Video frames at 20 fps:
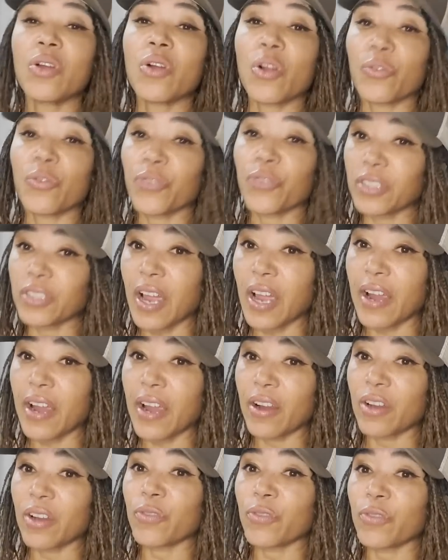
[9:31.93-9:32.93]
or feel
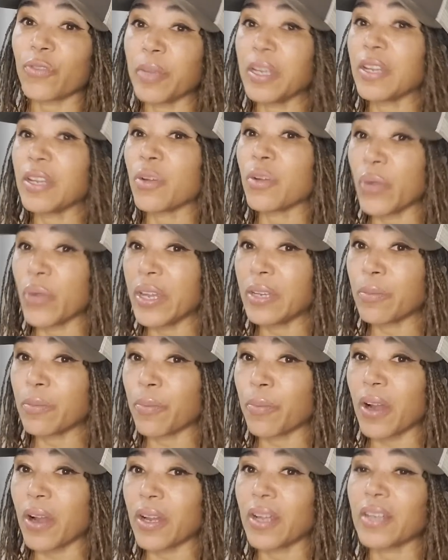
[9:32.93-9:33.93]
tired from eating wheat
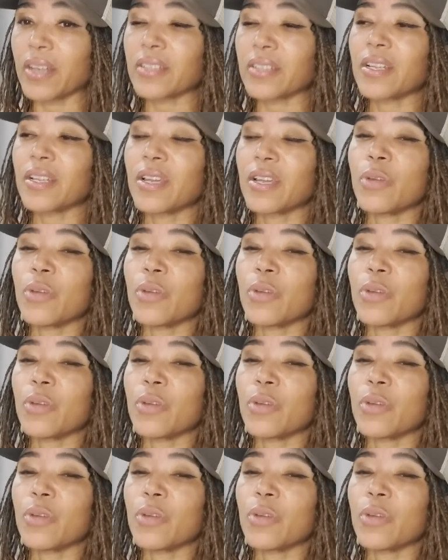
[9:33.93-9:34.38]
products,